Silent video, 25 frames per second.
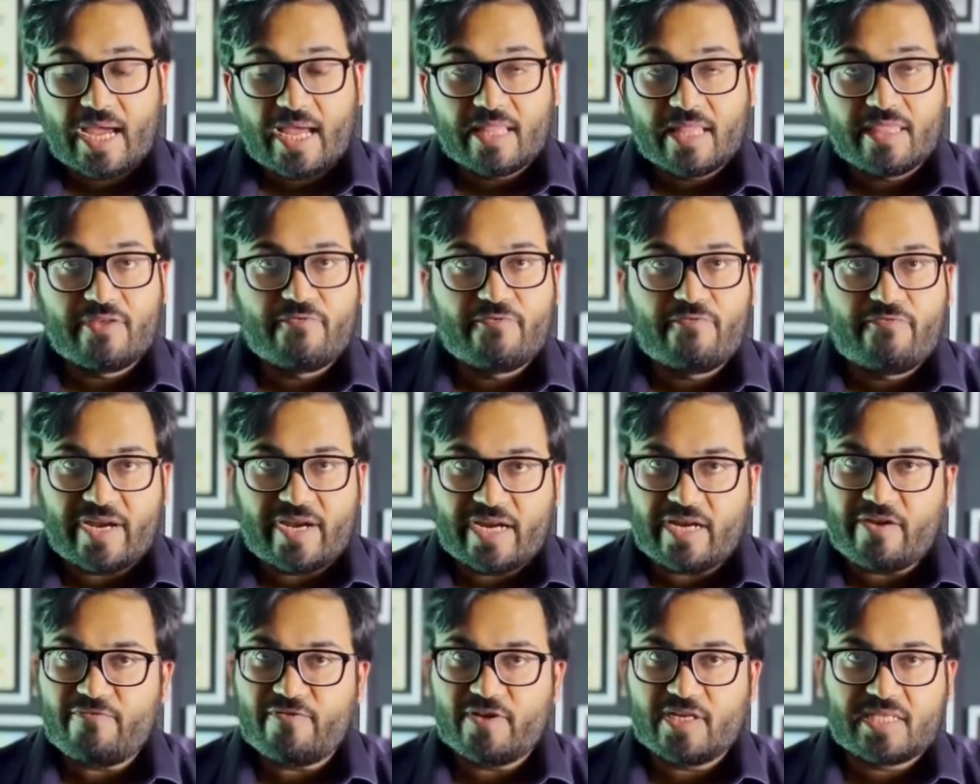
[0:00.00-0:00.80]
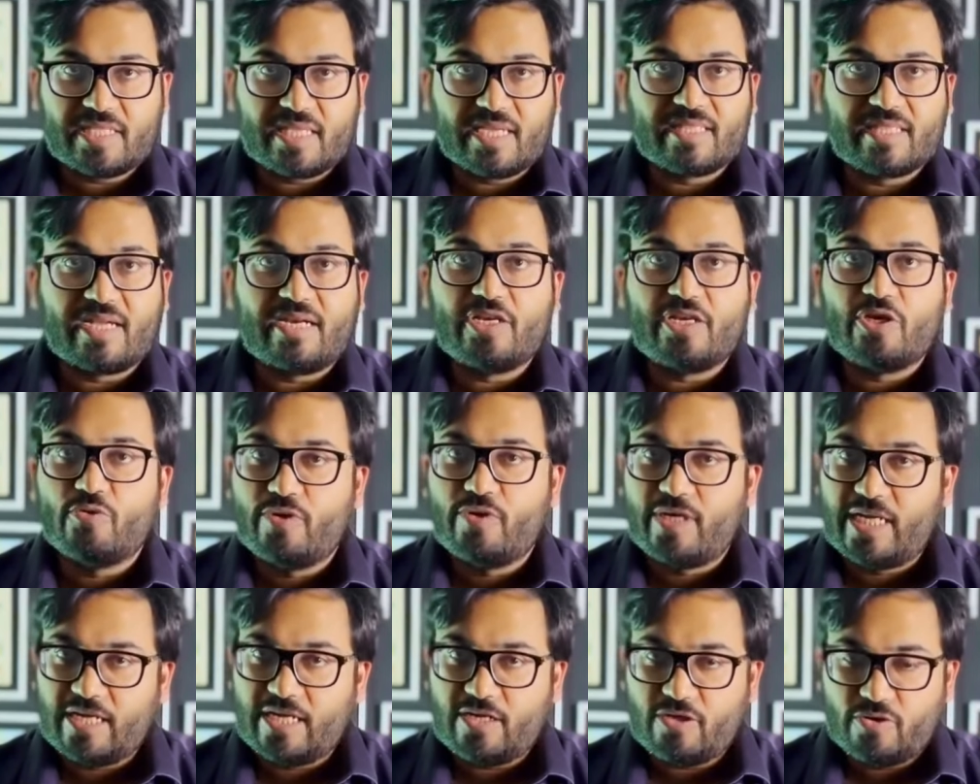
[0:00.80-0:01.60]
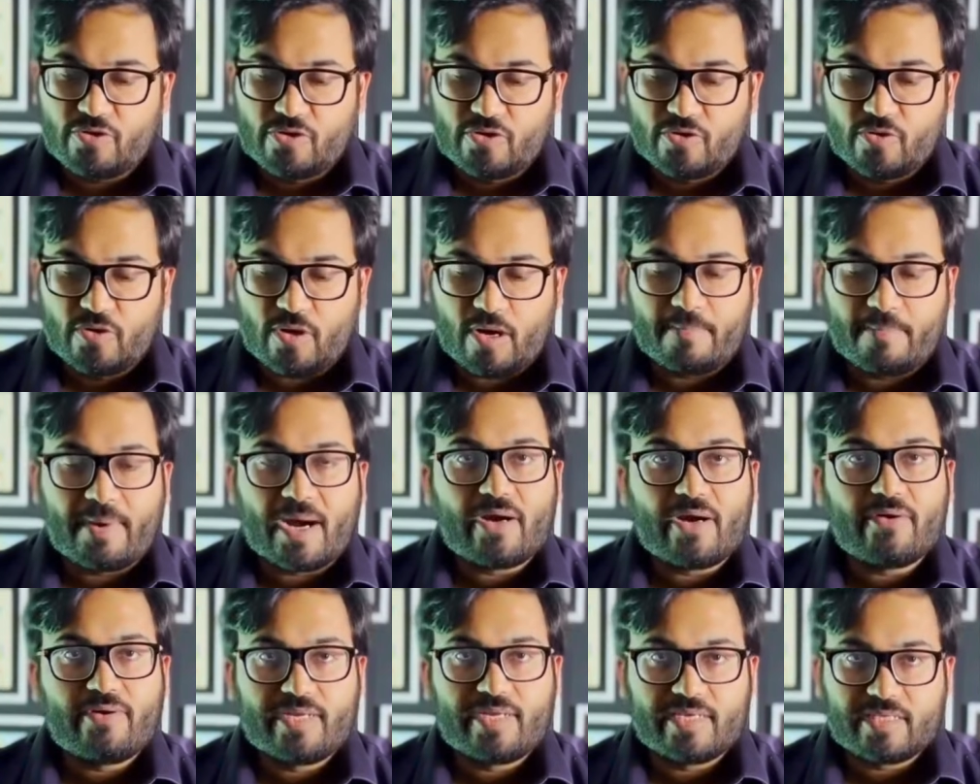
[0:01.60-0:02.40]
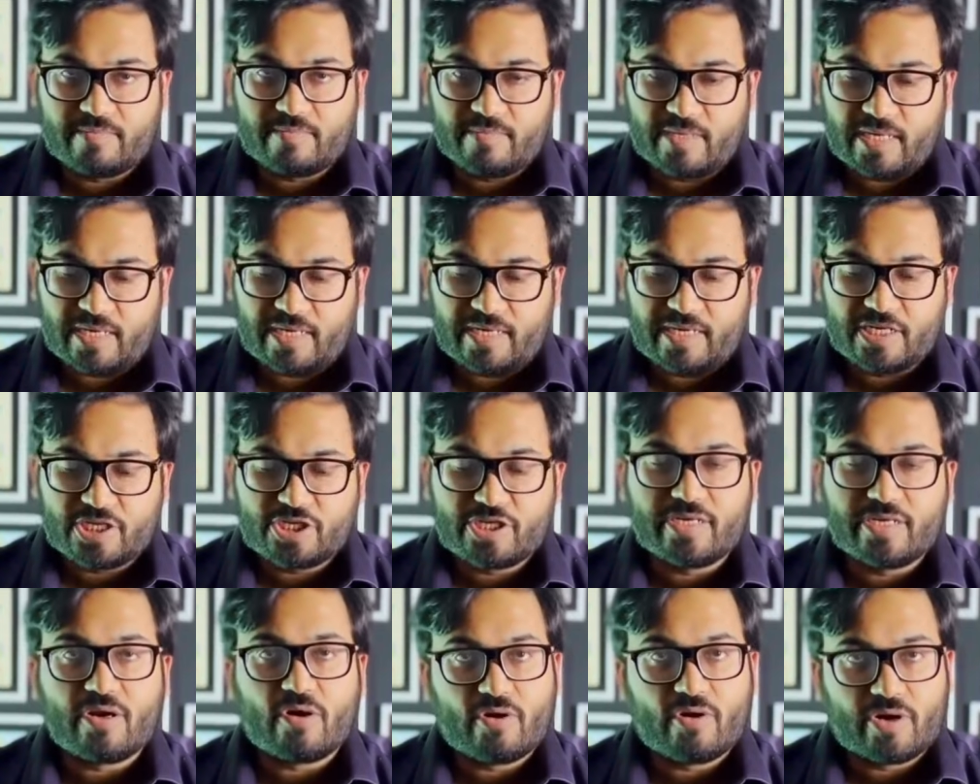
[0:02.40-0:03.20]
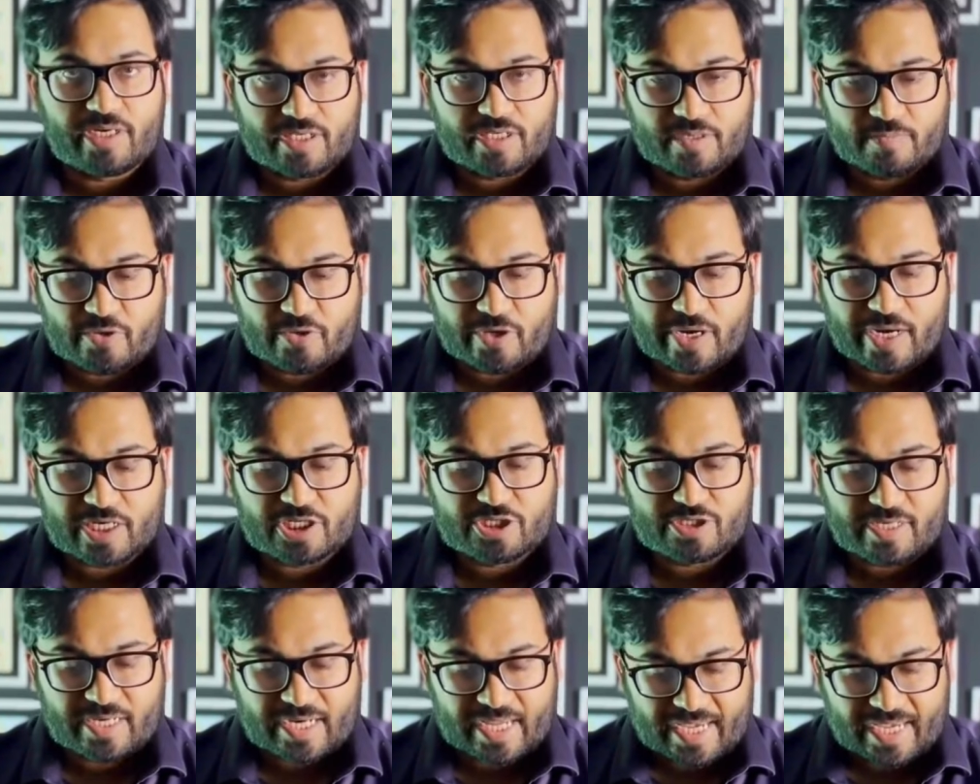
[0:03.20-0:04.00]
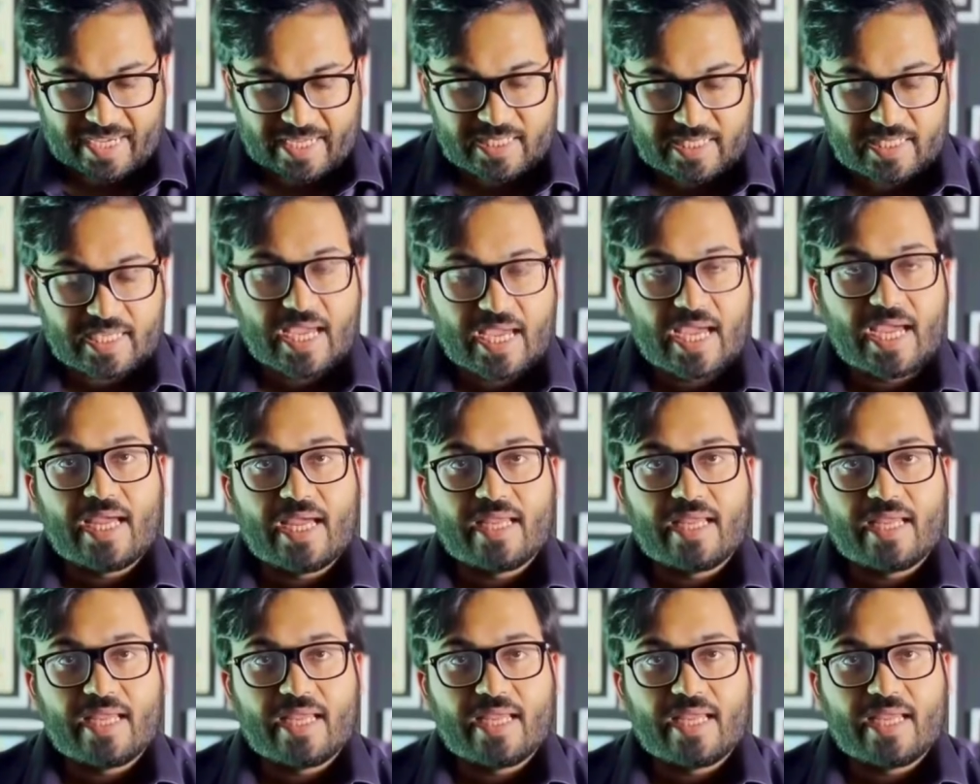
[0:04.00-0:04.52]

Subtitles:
The very first thing that you need to know about decimal addition or subtraction is